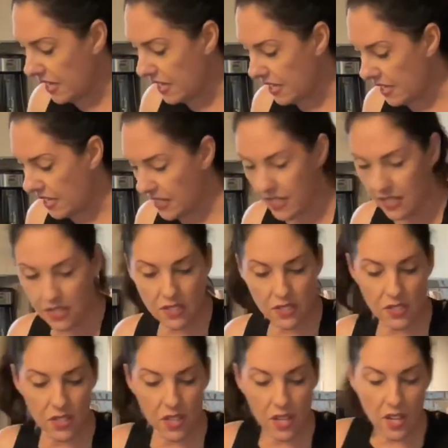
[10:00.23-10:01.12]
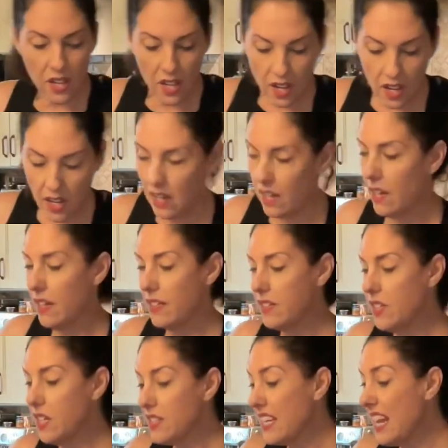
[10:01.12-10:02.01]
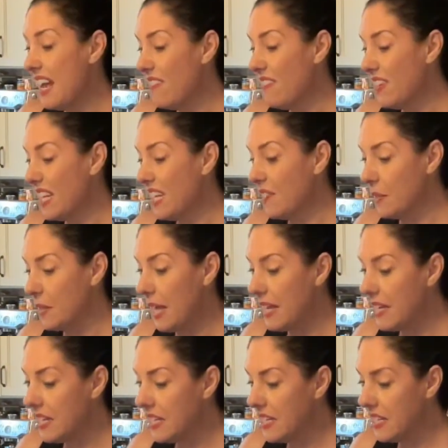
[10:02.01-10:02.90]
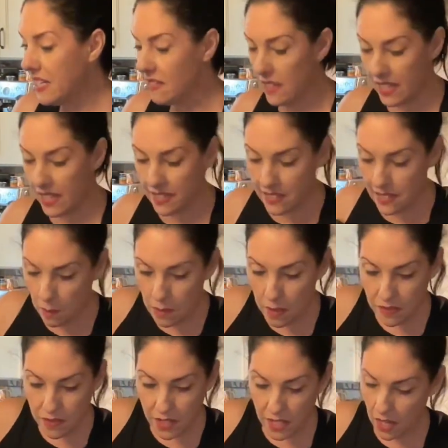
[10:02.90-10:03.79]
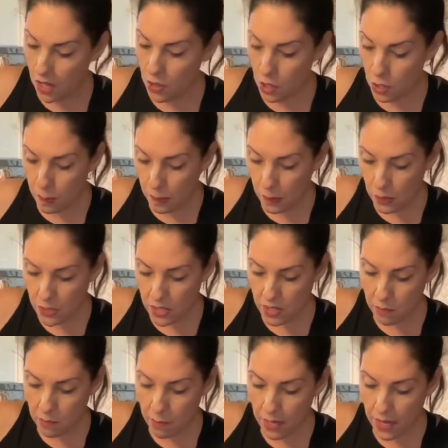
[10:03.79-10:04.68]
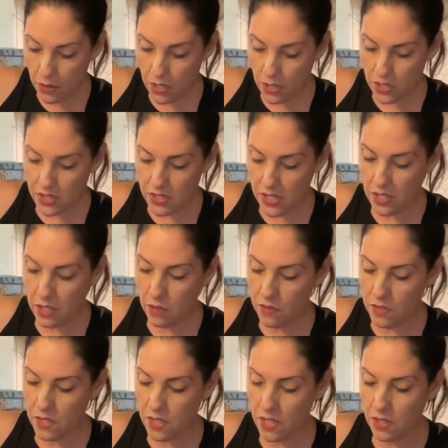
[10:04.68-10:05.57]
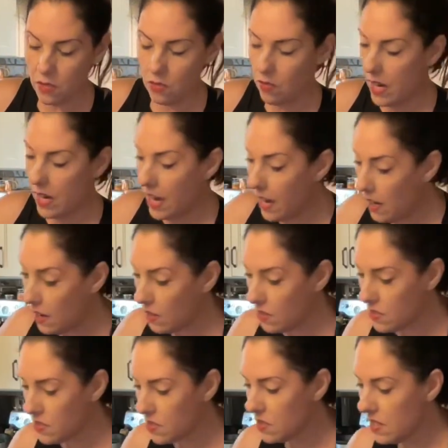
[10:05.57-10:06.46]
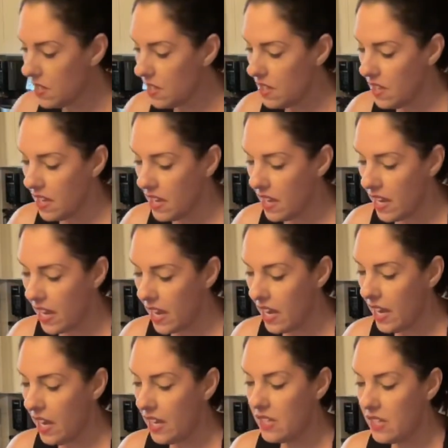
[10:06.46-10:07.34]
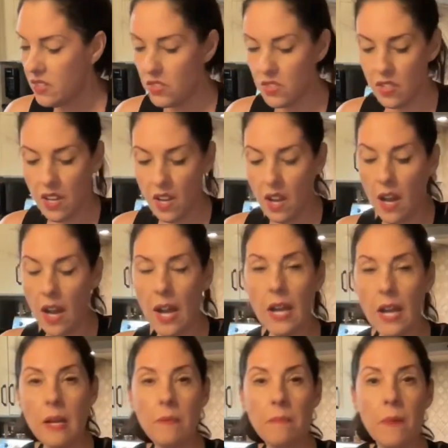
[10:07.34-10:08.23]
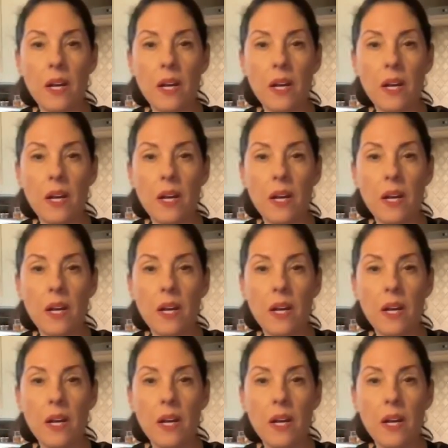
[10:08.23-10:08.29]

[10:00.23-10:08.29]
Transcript: is doesn't have any lead in it like some of the other protein powders that you've seen around. And I'm